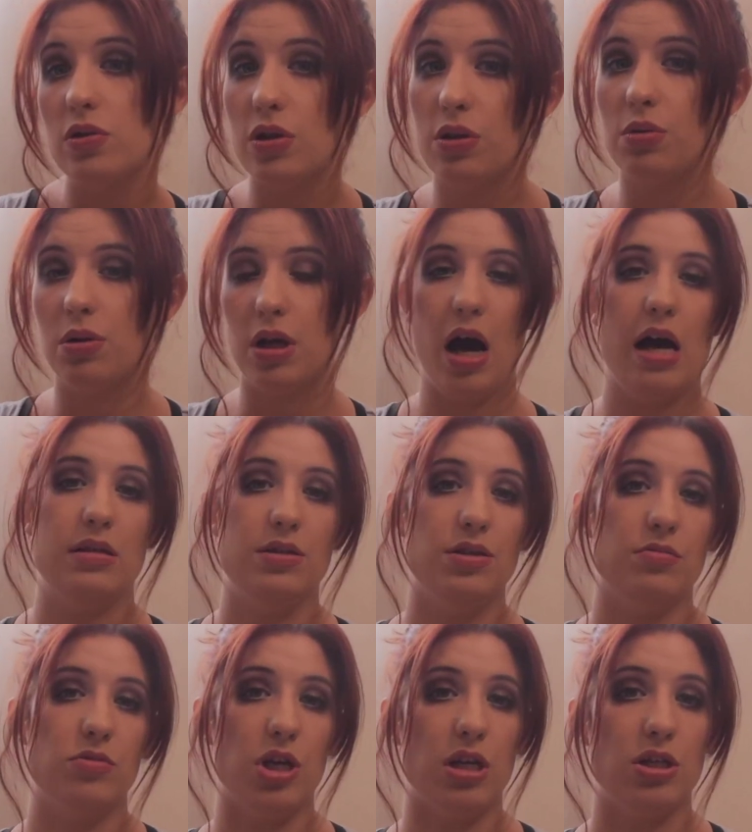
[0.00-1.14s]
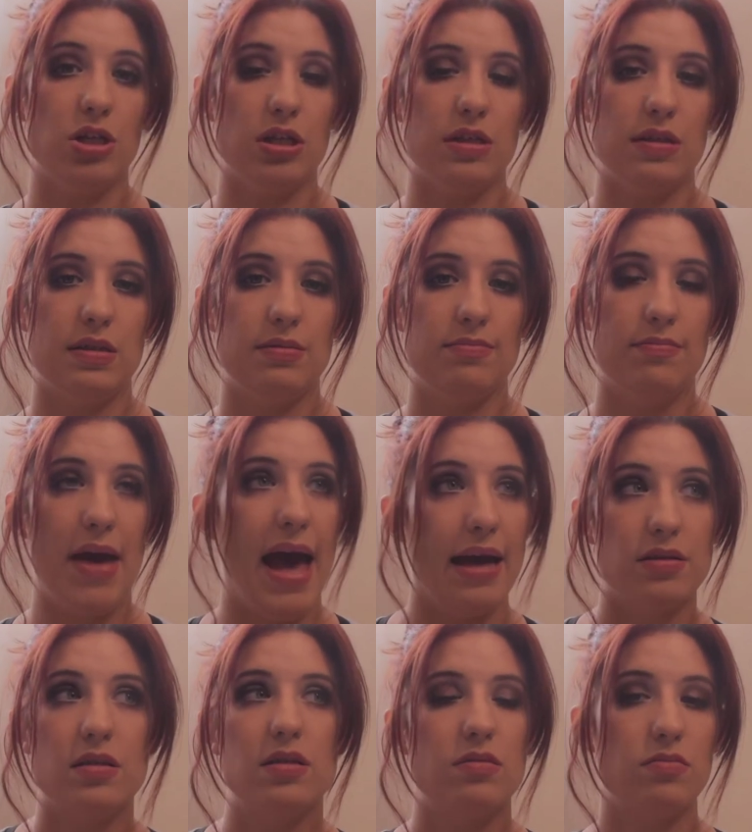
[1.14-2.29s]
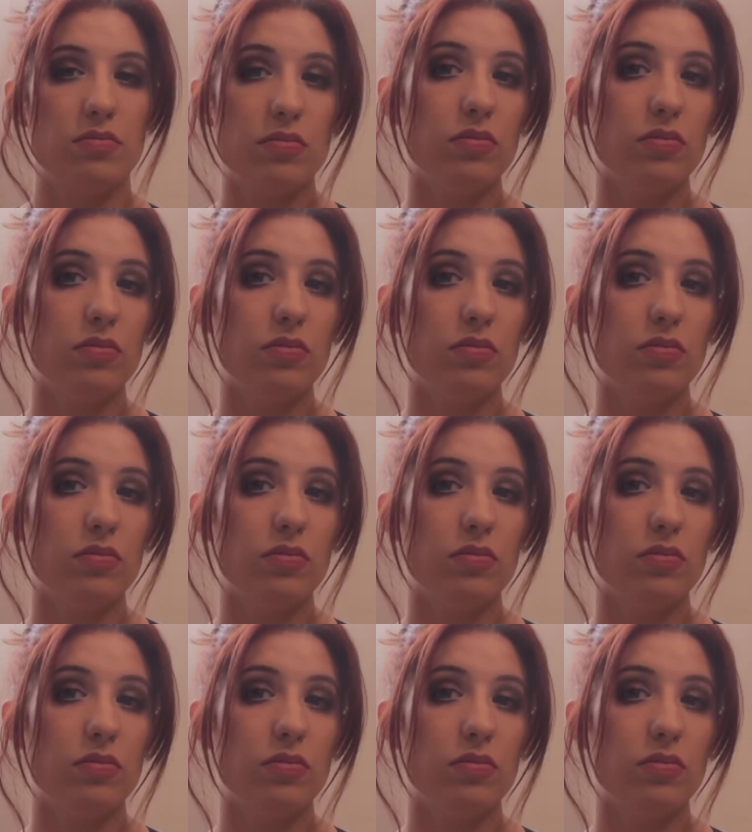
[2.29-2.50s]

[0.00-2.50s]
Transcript: to three costume changes, max.